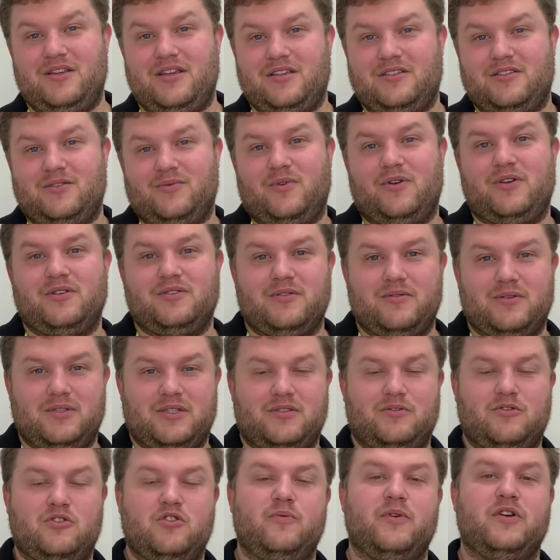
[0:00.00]
Yes, it was a
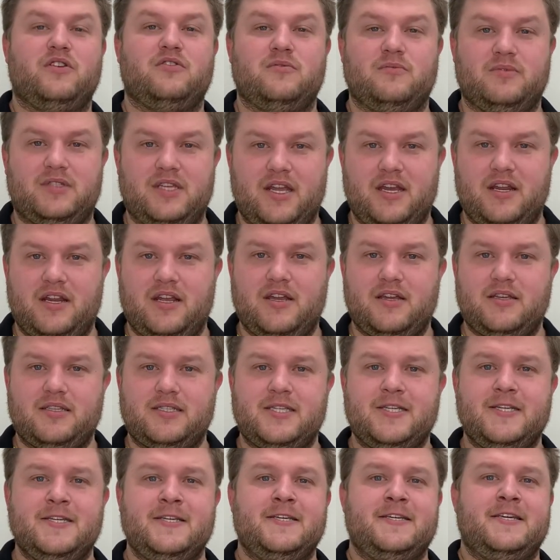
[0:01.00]
2-bedroom
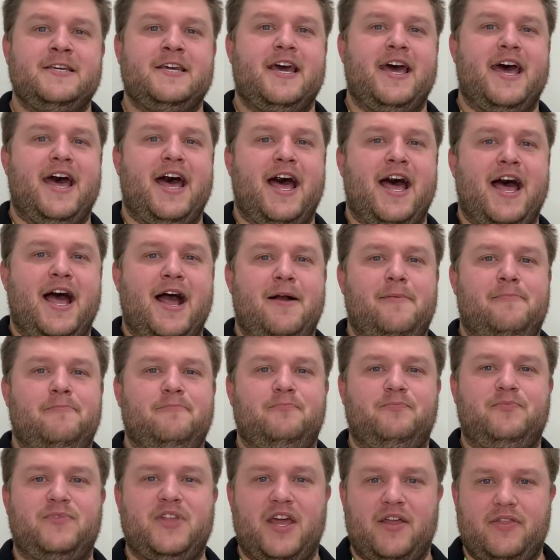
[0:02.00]
townhouse
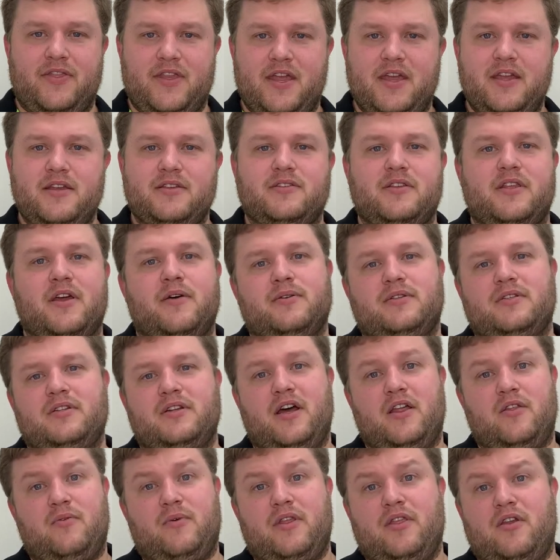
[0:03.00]
down there. So that was
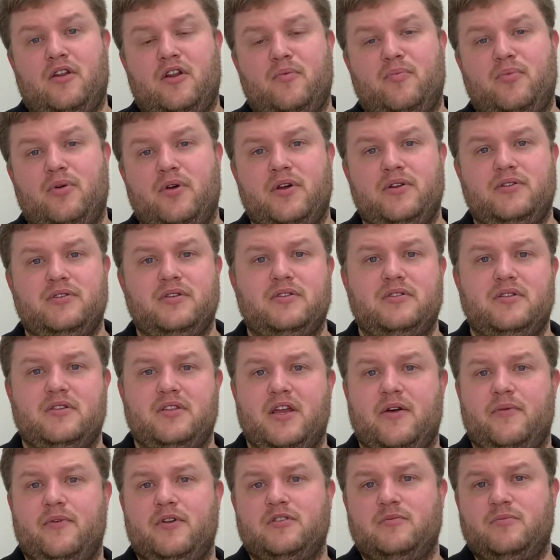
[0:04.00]
another one that I purchased, and
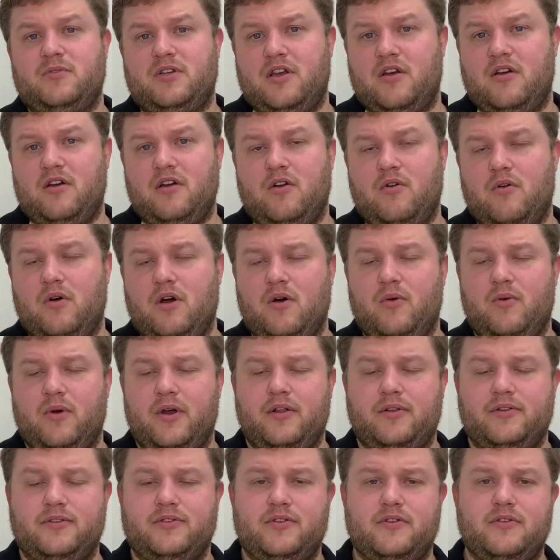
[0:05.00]
that one's been going quite
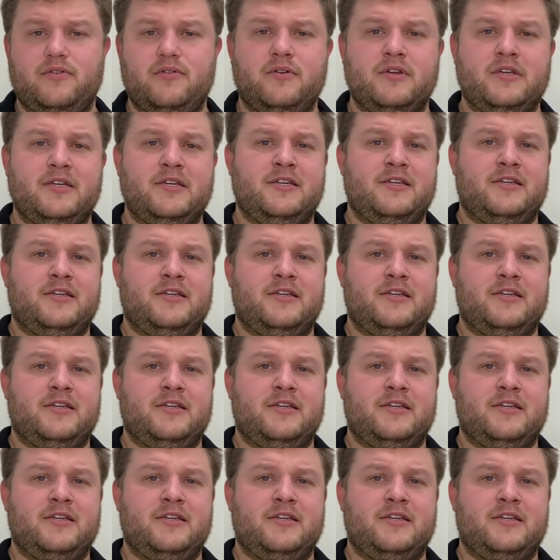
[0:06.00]
well too.